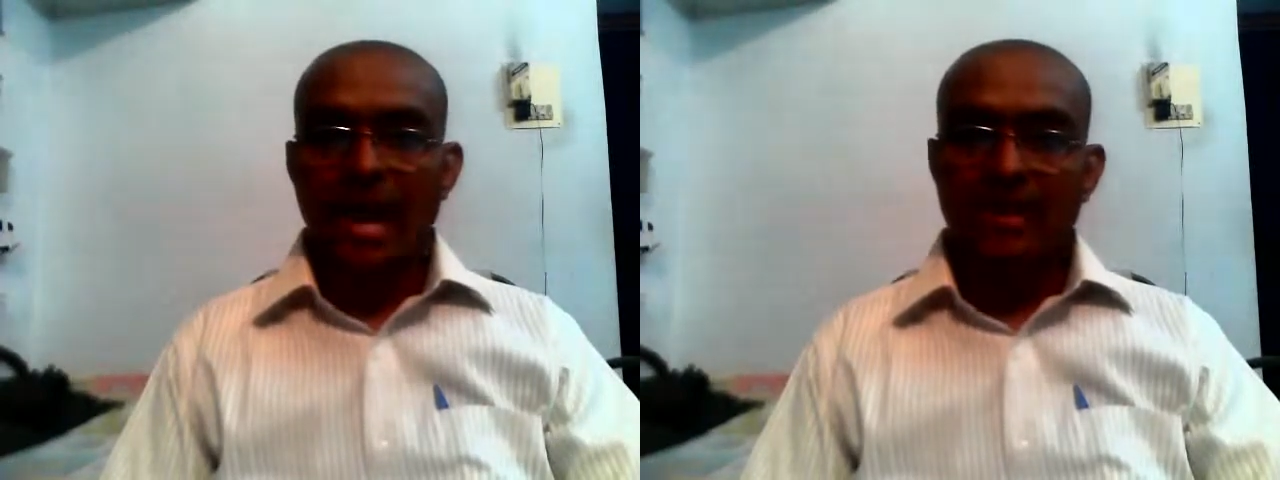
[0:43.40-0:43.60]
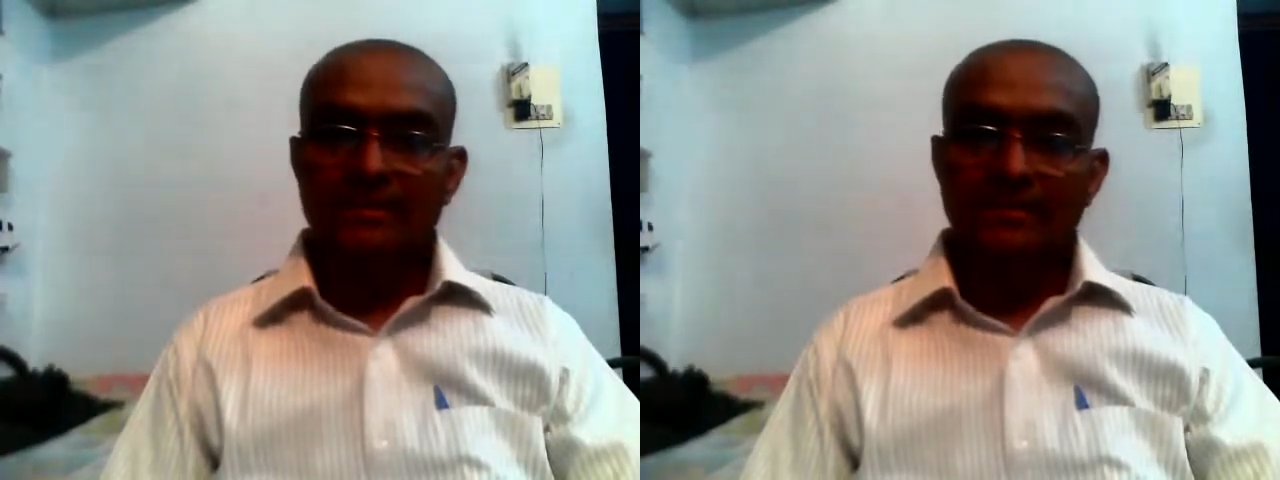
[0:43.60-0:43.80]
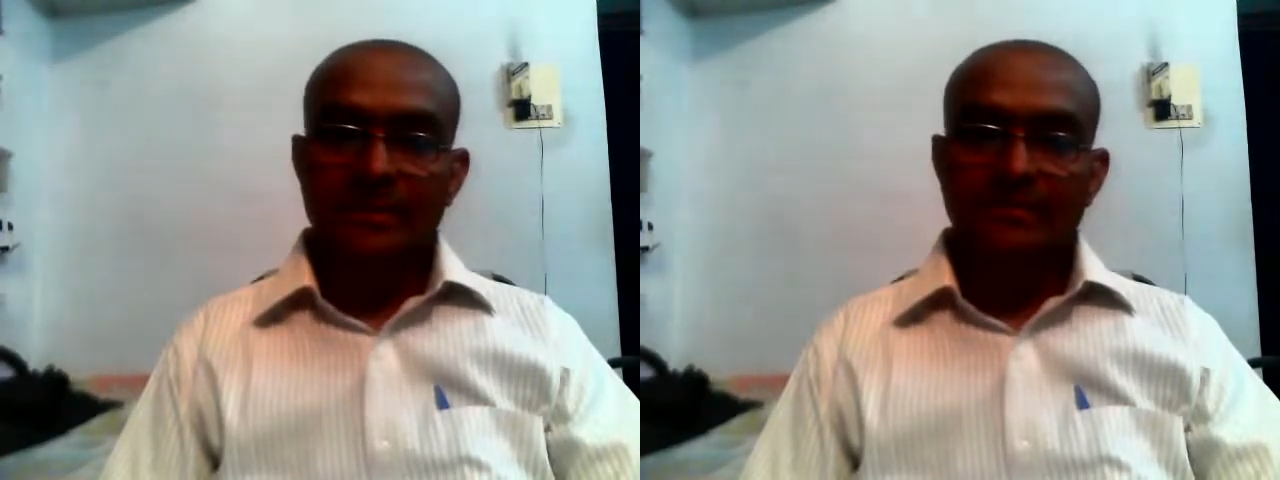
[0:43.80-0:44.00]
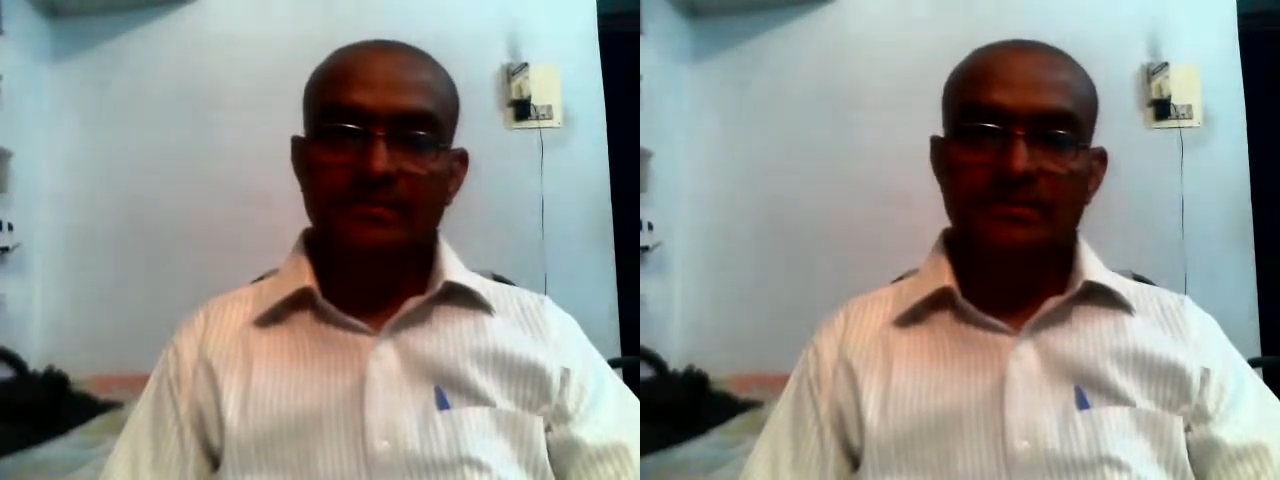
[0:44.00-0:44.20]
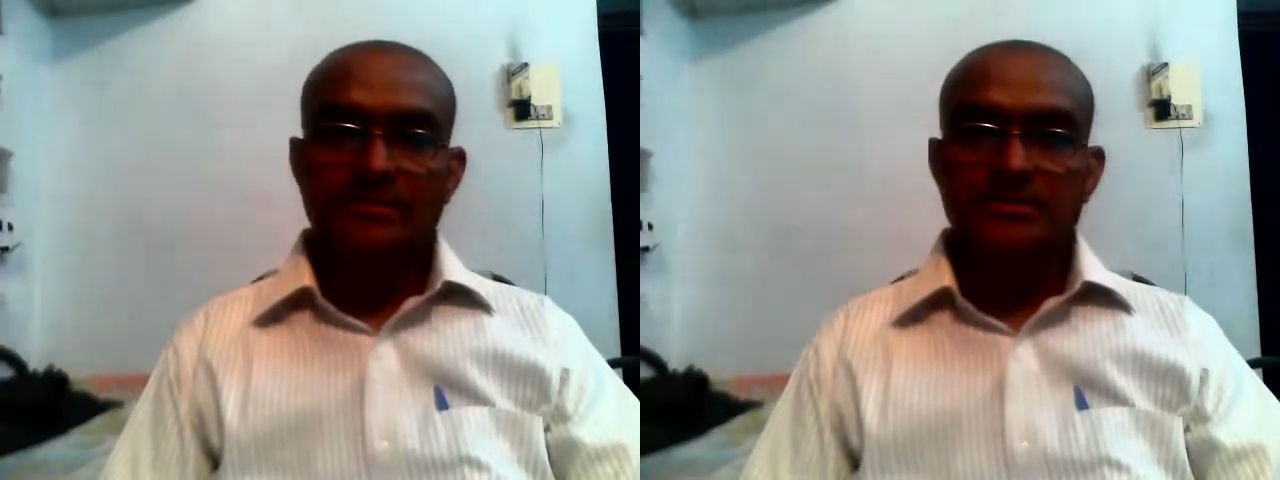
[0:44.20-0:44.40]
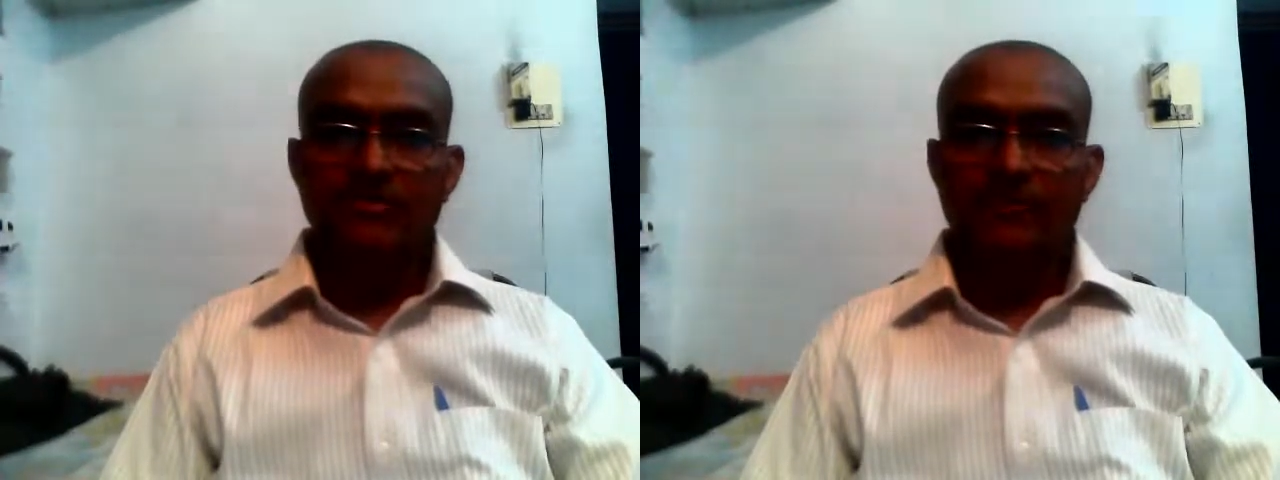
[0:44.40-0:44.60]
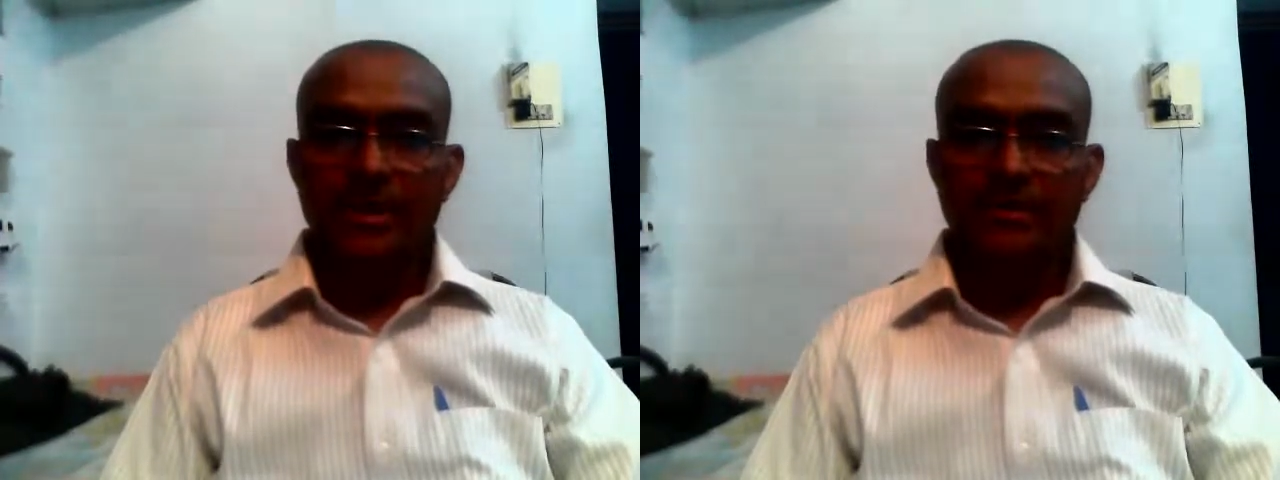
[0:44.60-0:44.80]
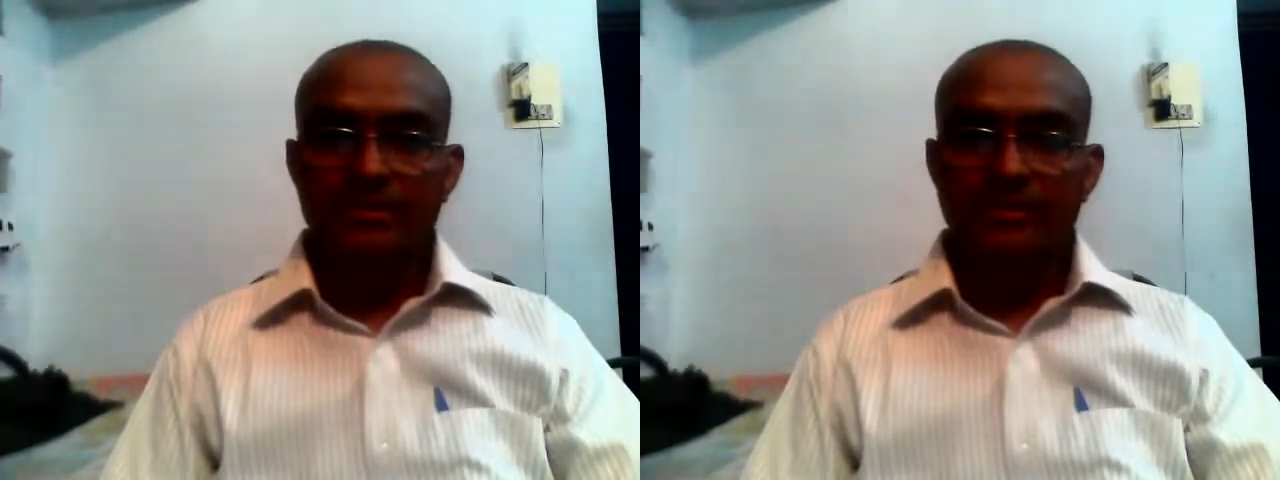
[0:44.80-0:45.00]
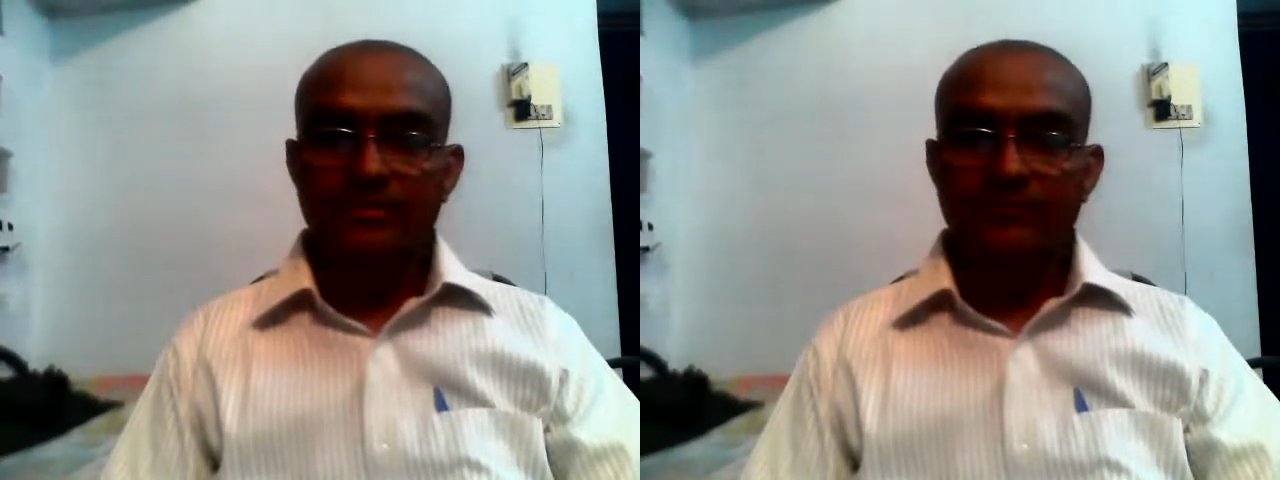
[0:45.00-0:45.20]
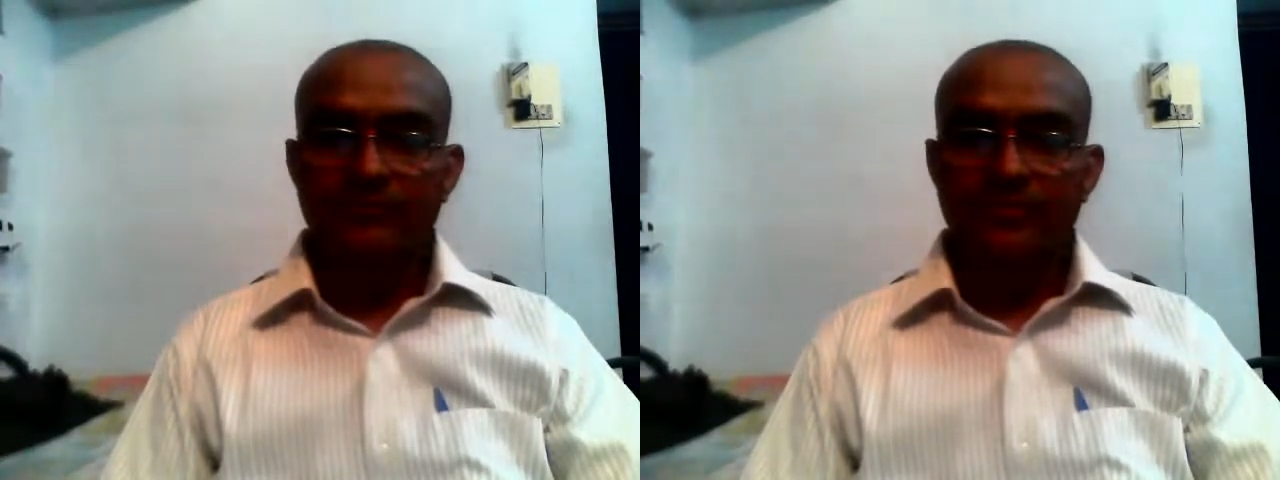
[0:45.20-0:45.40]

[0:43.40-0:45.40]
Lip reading: other than the business of banking,